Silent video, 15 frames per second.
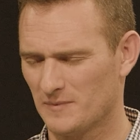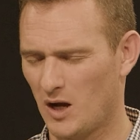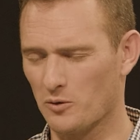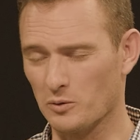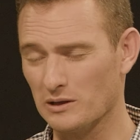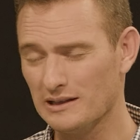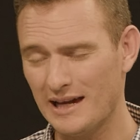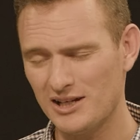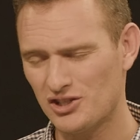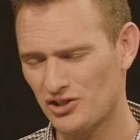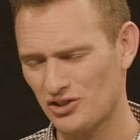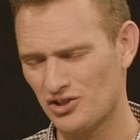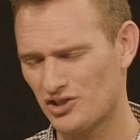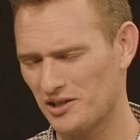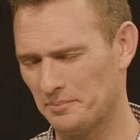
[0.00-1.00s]
A
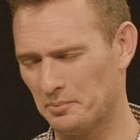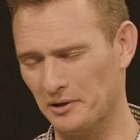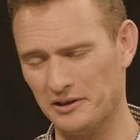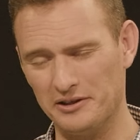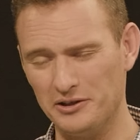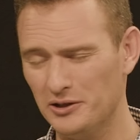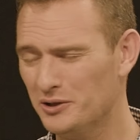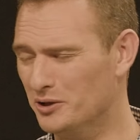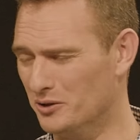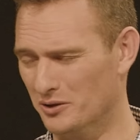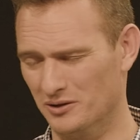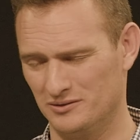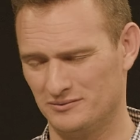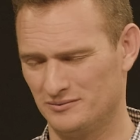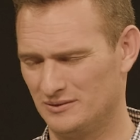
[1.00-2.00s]
relationship with
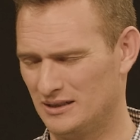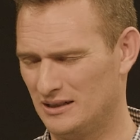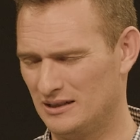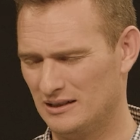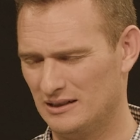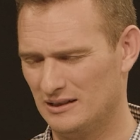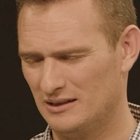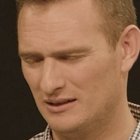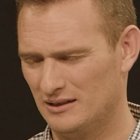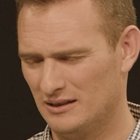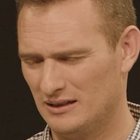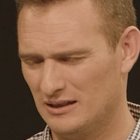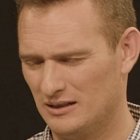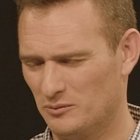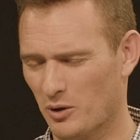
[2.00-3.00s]
you
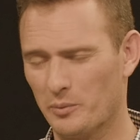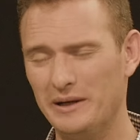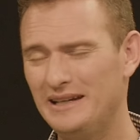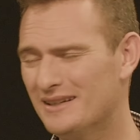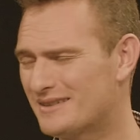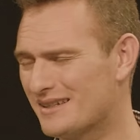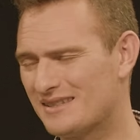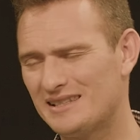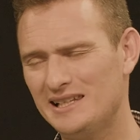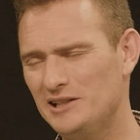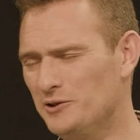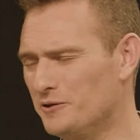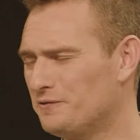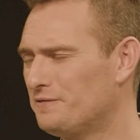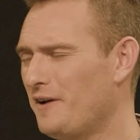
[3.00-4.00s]
where we get to see
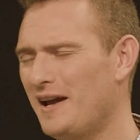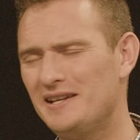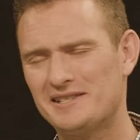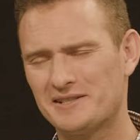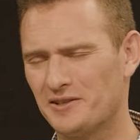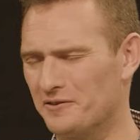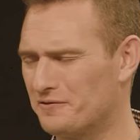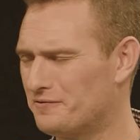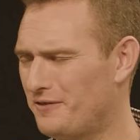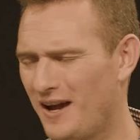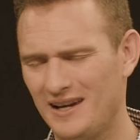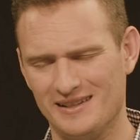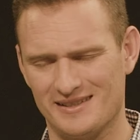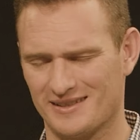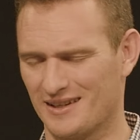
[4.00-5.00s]
you face to
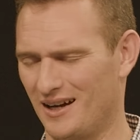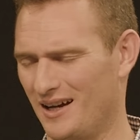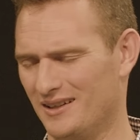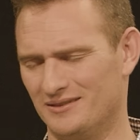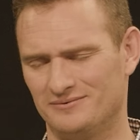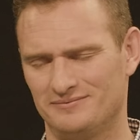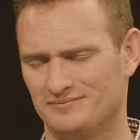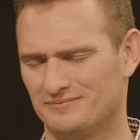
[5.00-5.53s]
face, God.